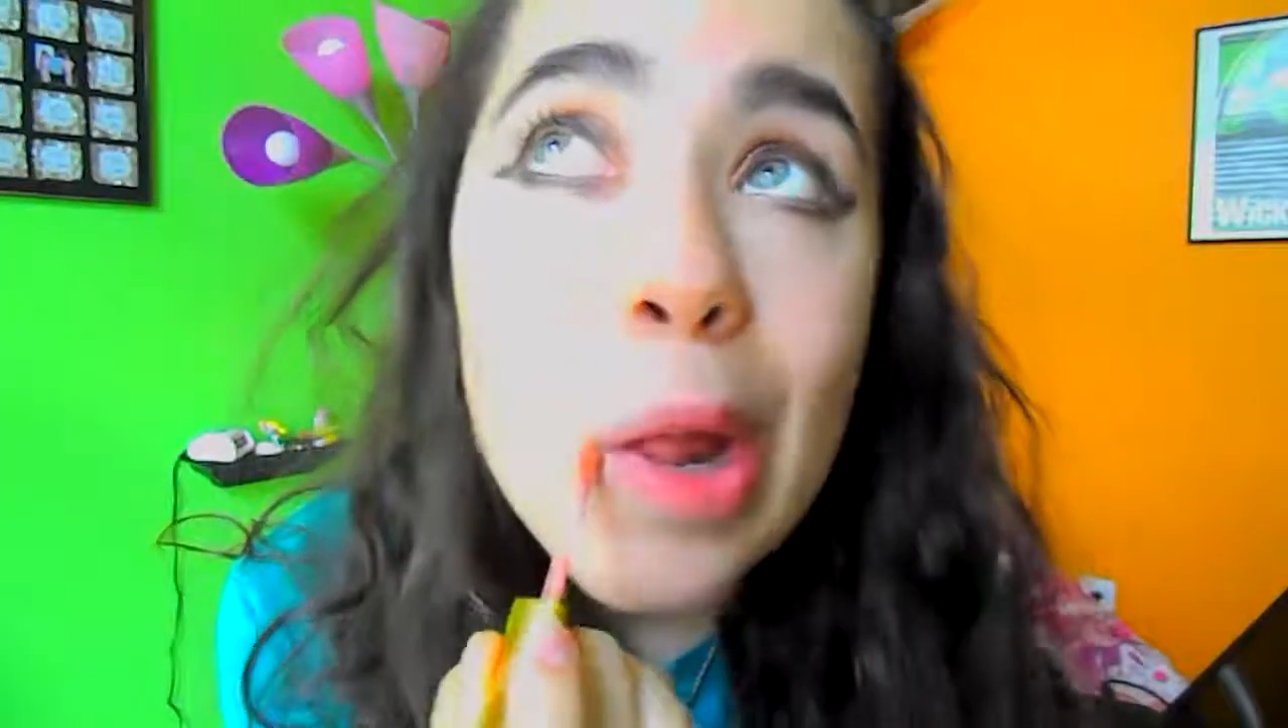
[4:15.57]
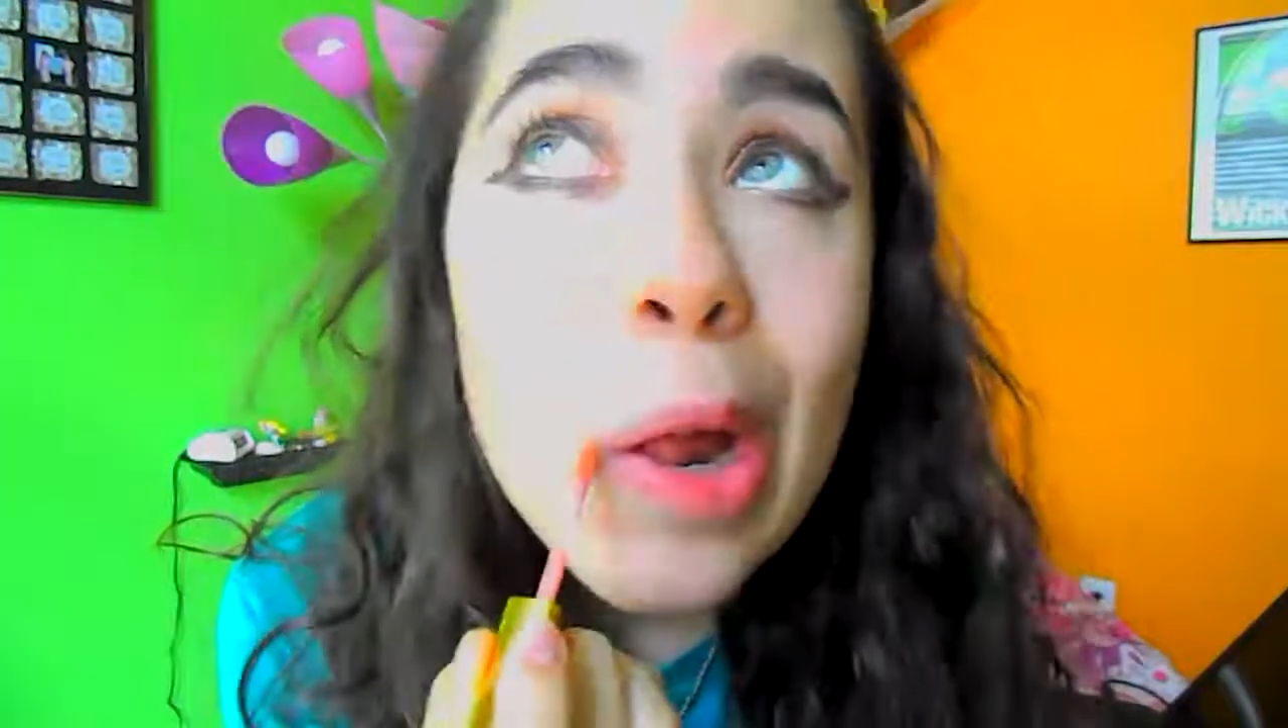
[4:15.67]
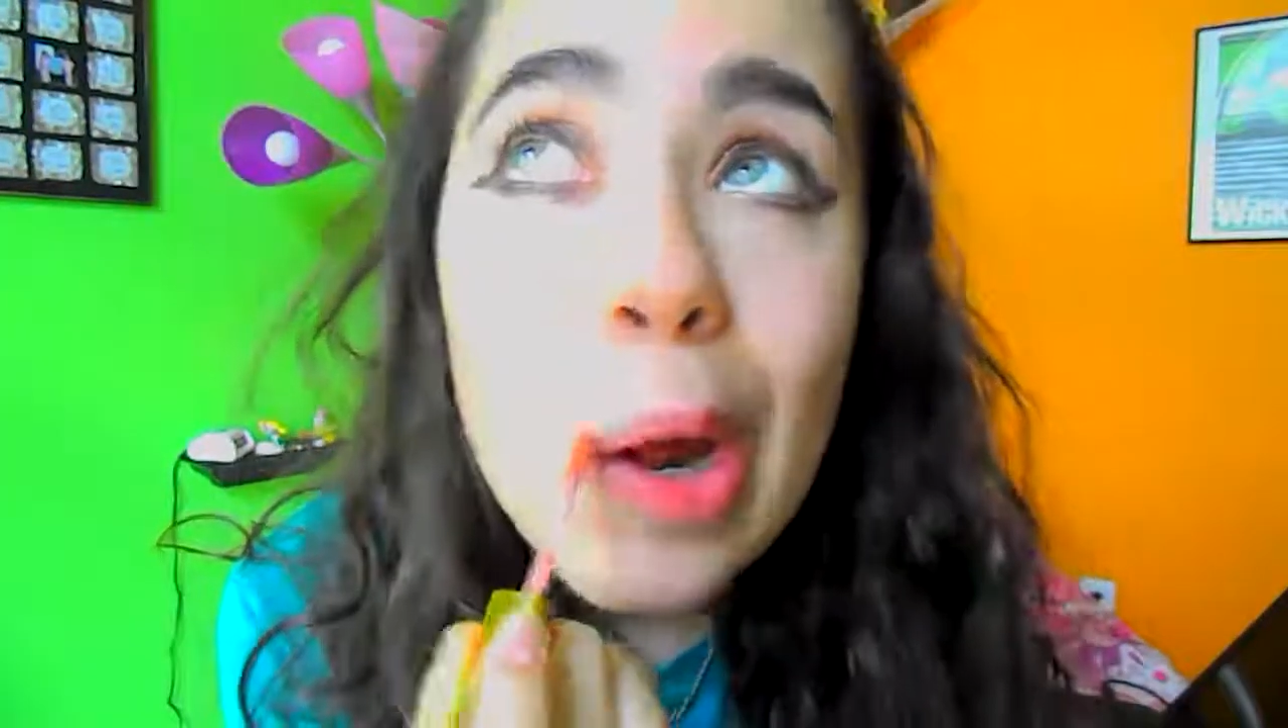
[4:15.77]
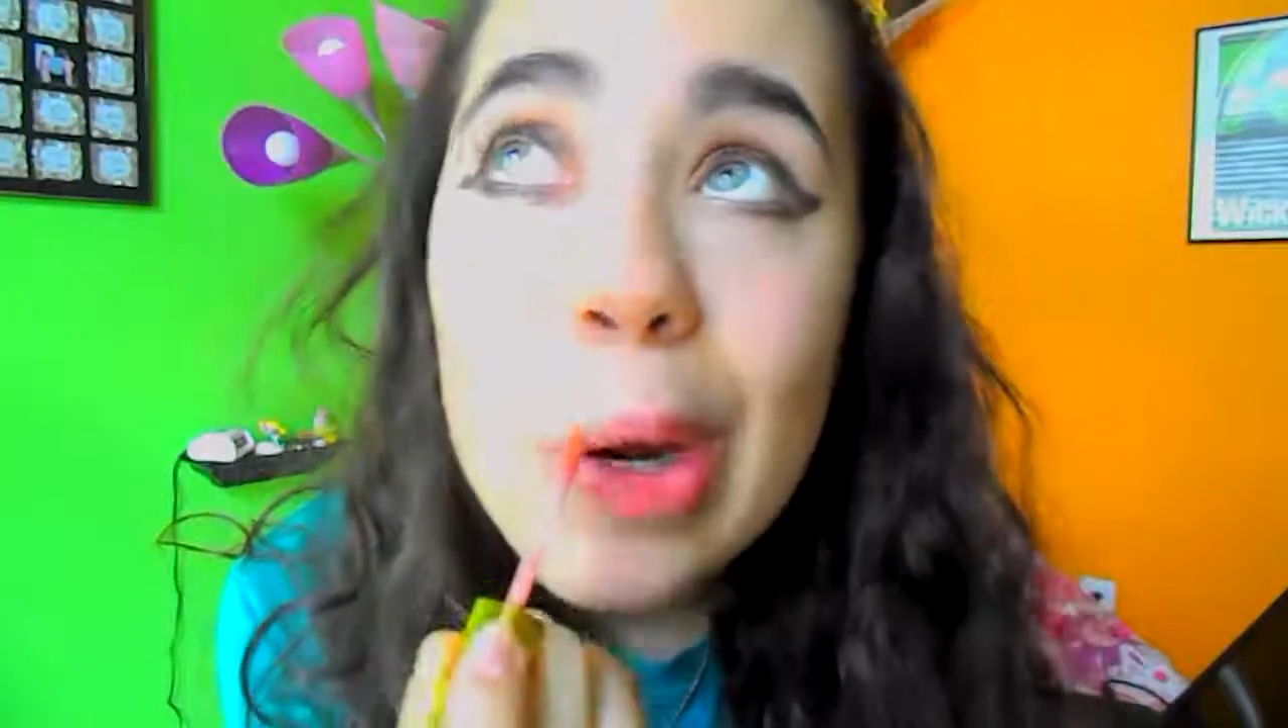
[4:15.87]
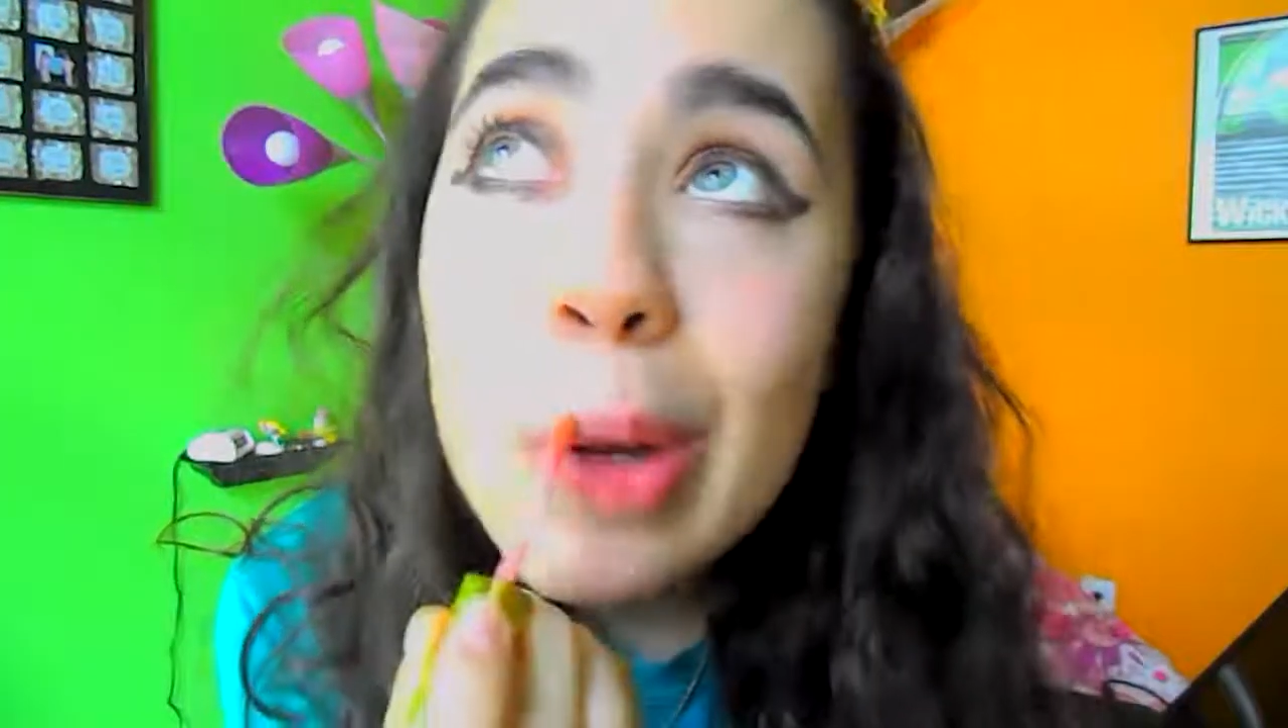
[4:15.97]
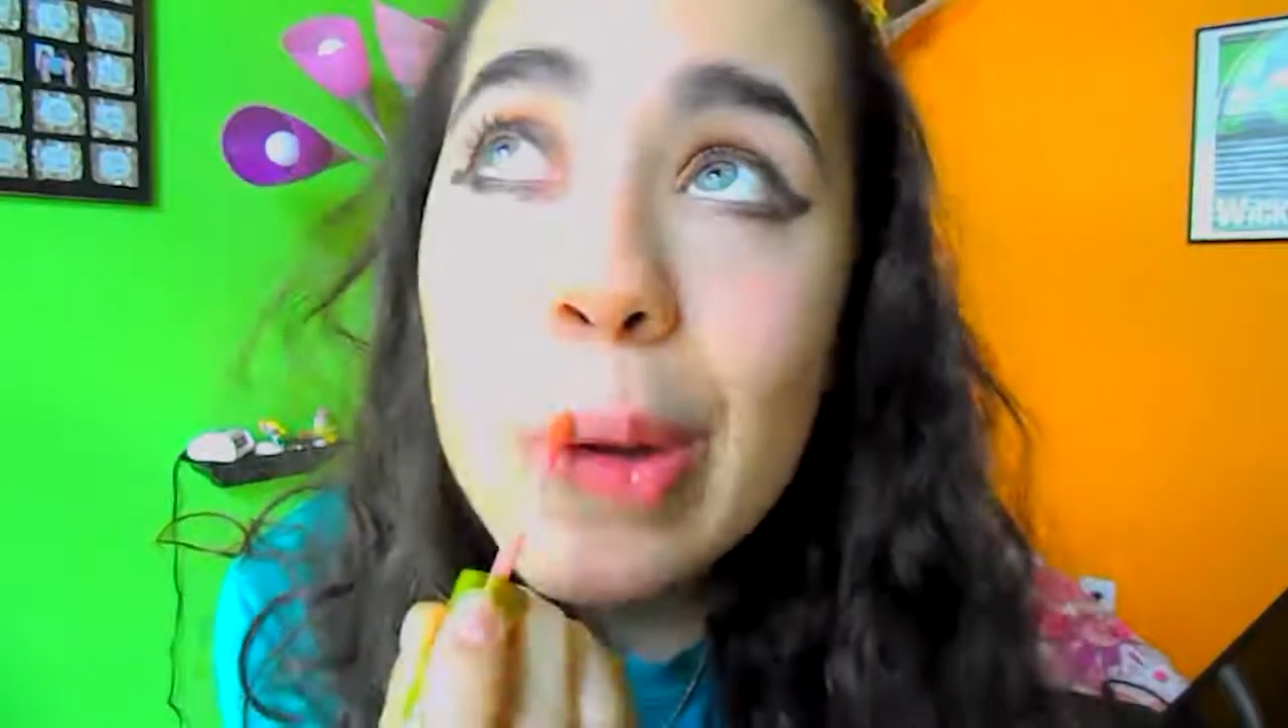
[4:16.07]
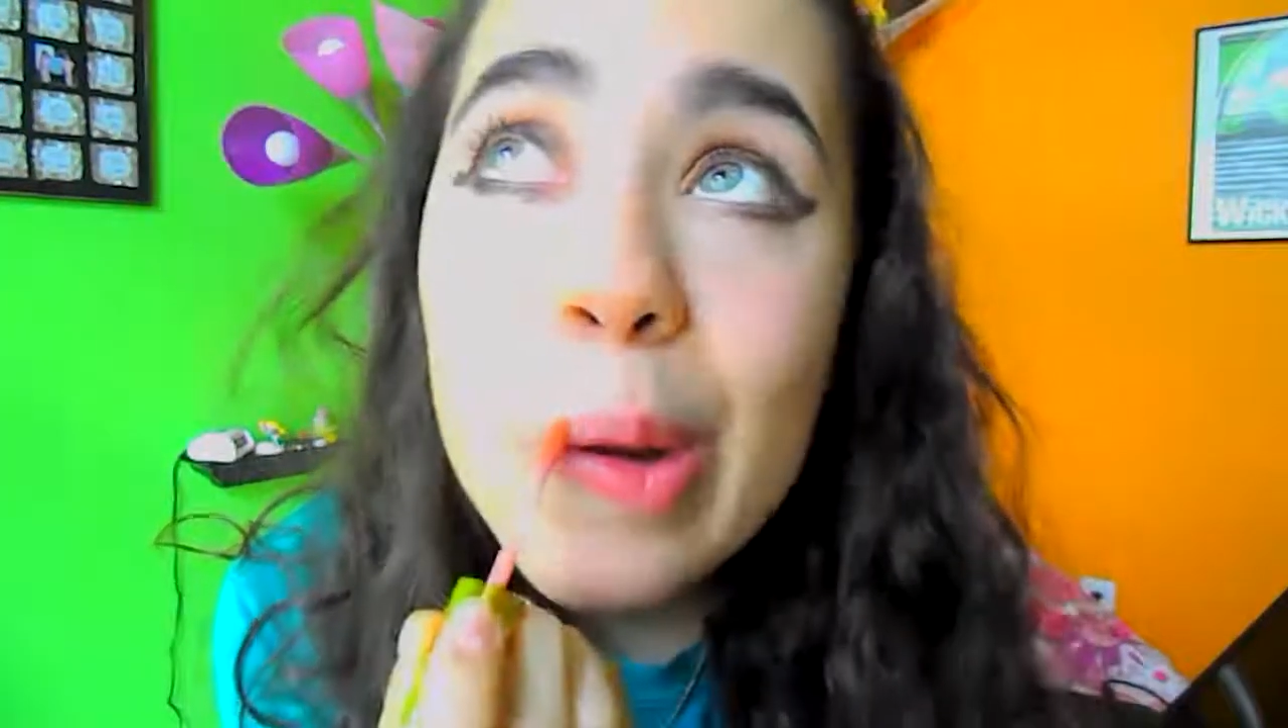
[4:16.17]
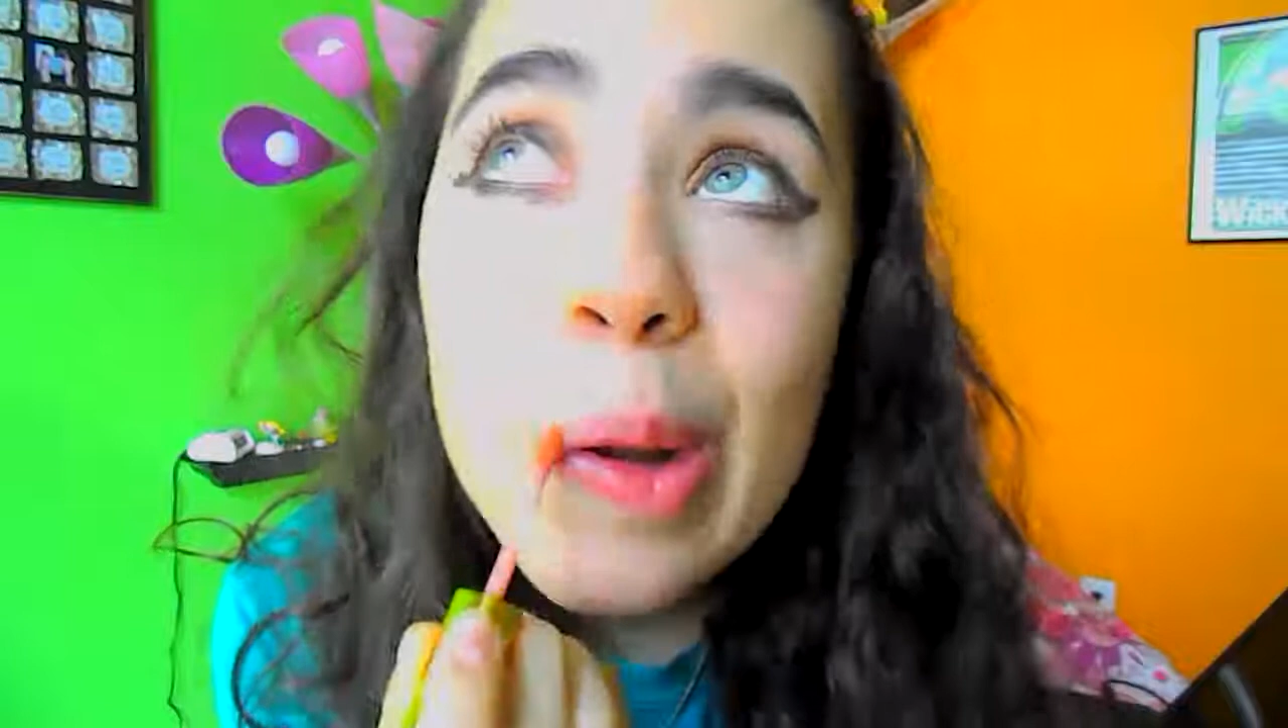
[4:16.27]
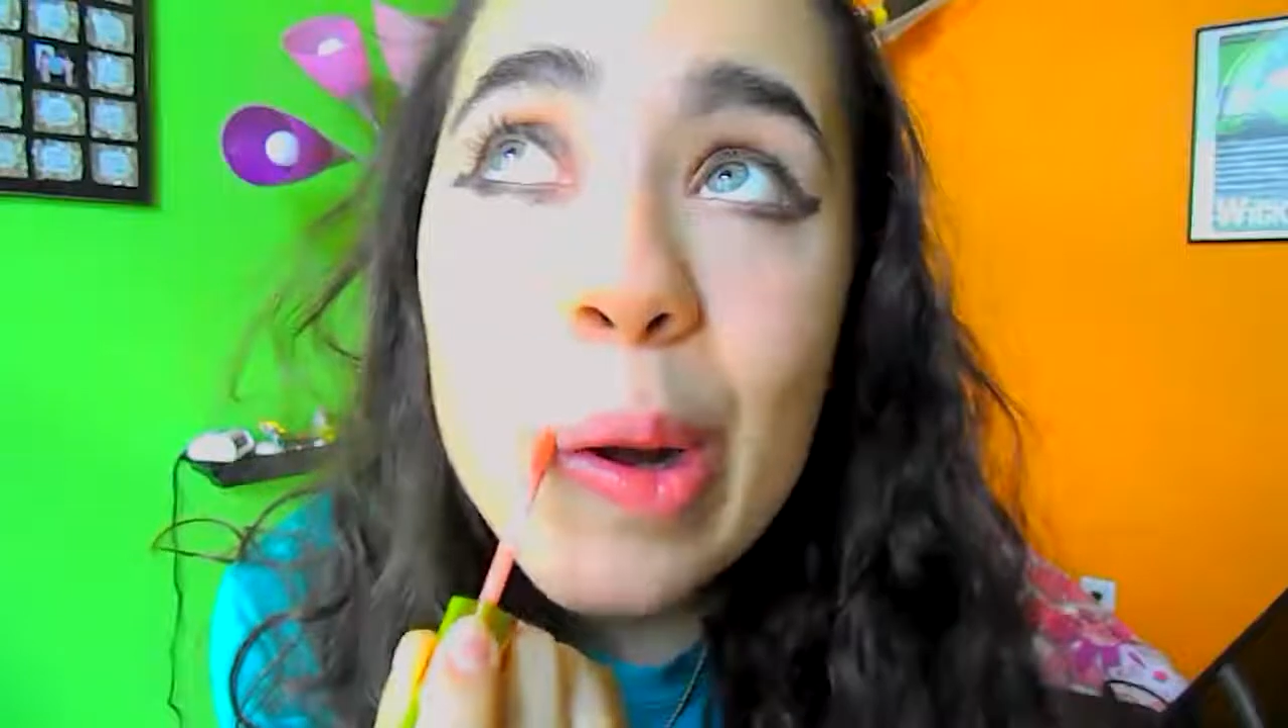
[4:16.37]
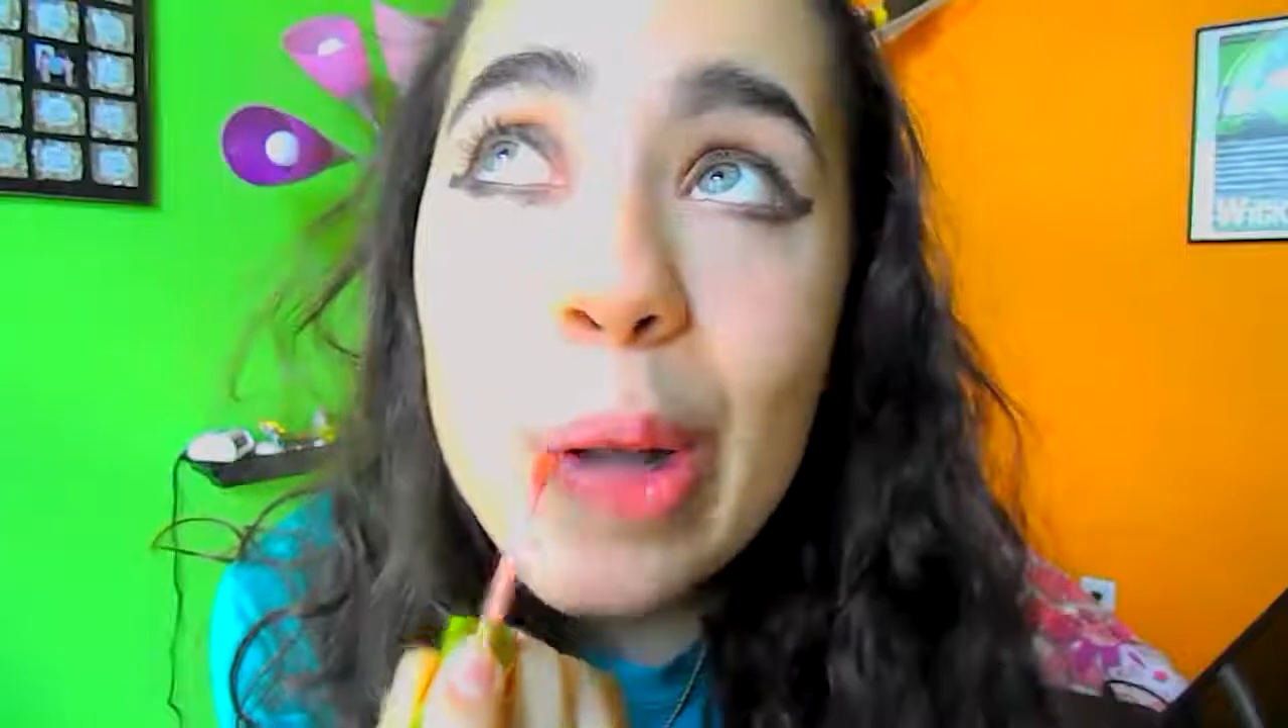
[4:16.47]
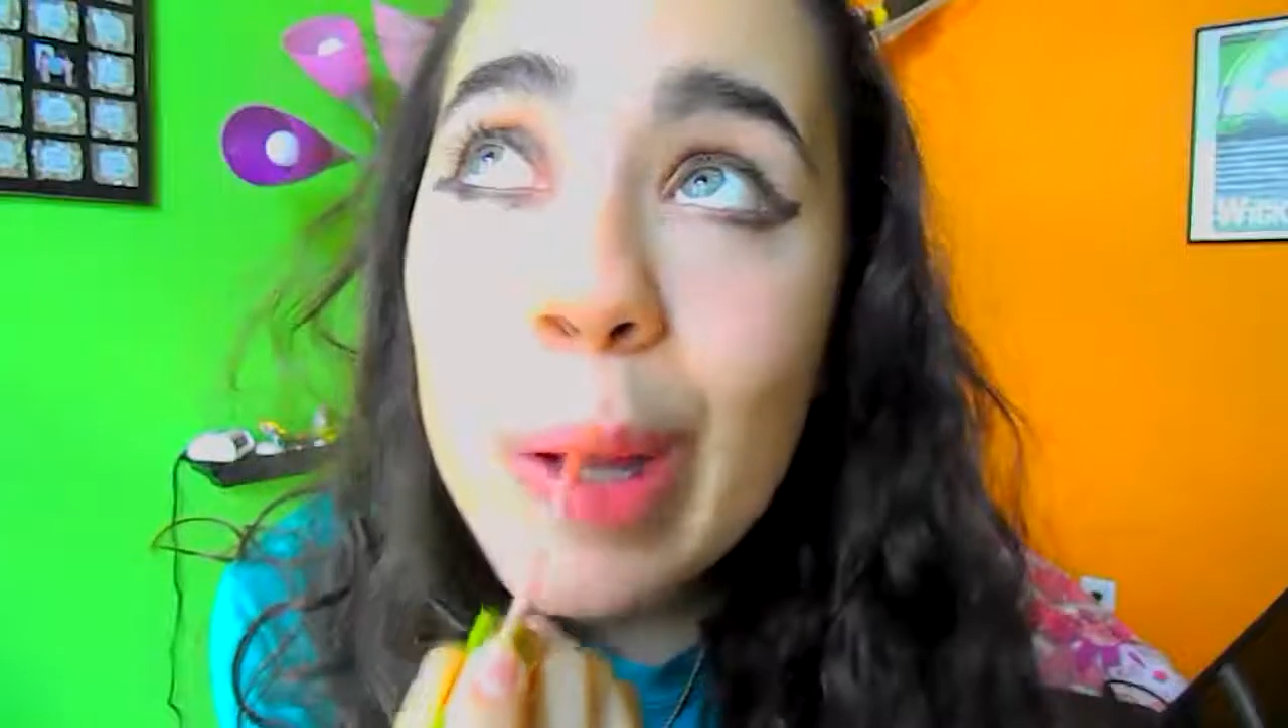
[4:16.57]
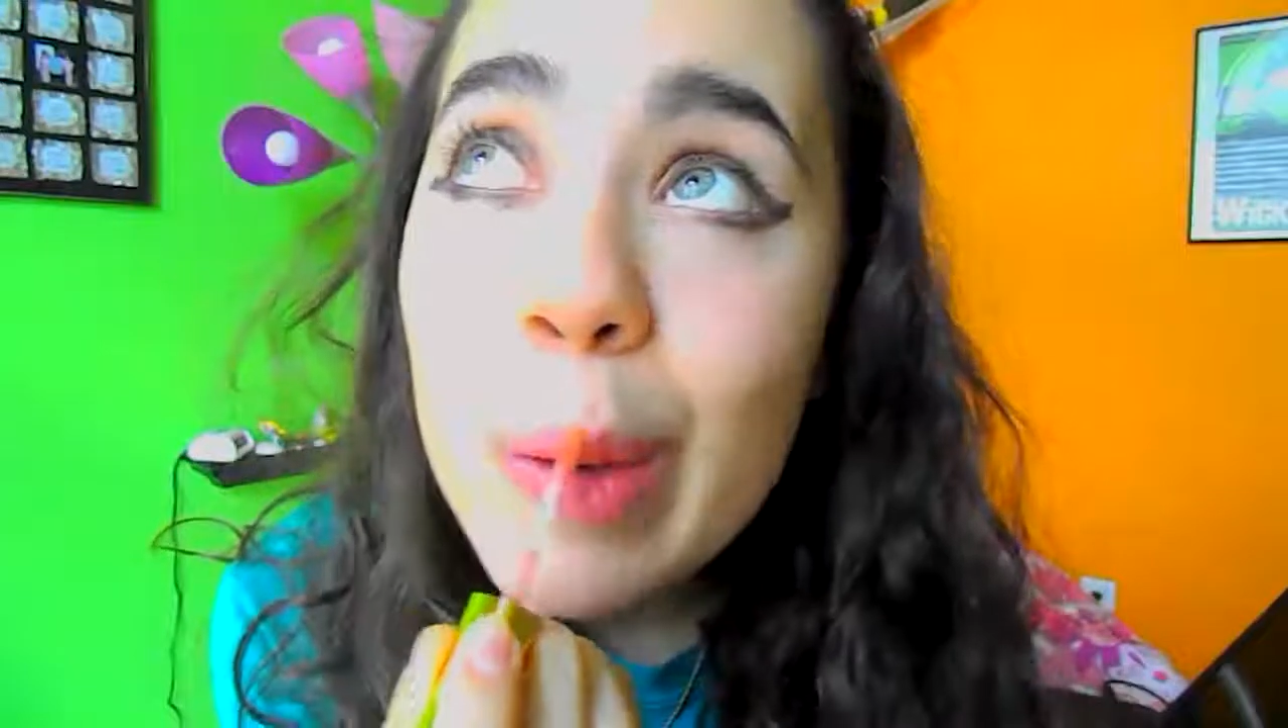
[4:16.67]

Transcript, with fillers: that doesn't look like